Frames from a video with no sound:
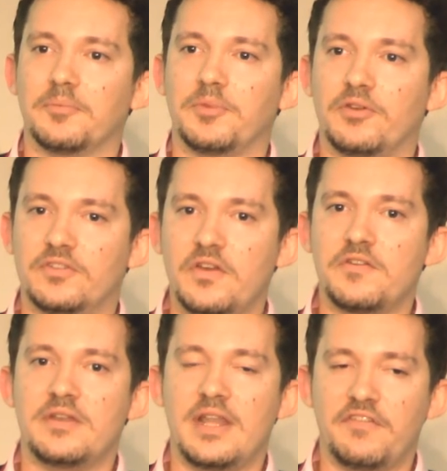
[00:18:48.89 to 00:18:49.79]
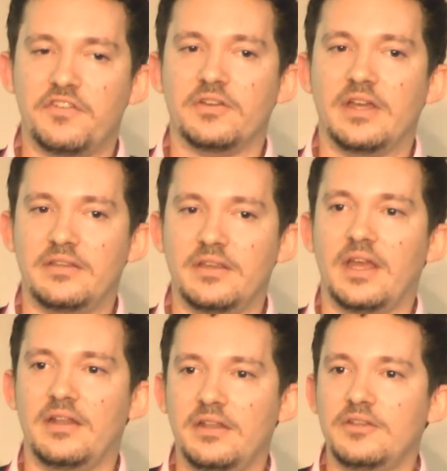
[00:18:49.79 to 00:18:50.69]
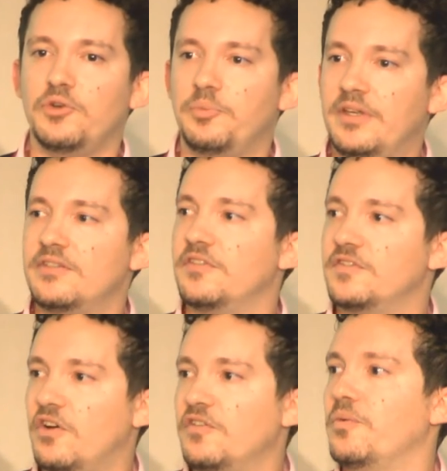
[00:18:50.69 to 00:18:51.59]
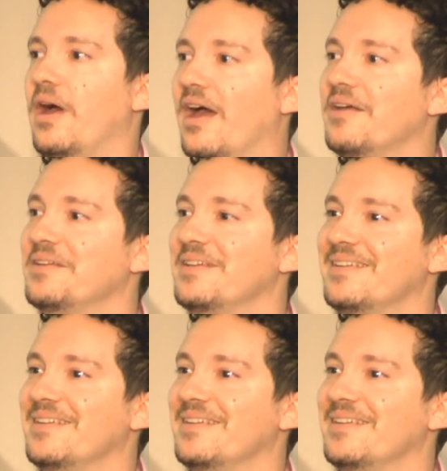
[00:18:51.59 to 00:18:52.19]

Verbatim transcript: because they're never getting any new piece of software.